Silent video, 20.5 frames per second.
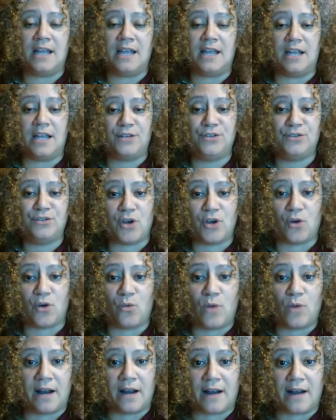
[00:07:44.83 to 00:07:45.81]
and you know
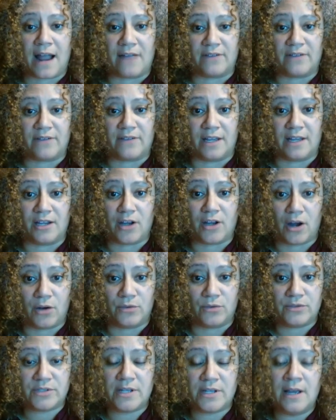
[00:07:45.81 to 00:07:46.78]
where everything
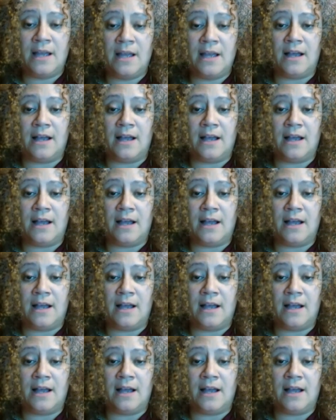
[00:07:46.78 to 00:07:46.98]
goes.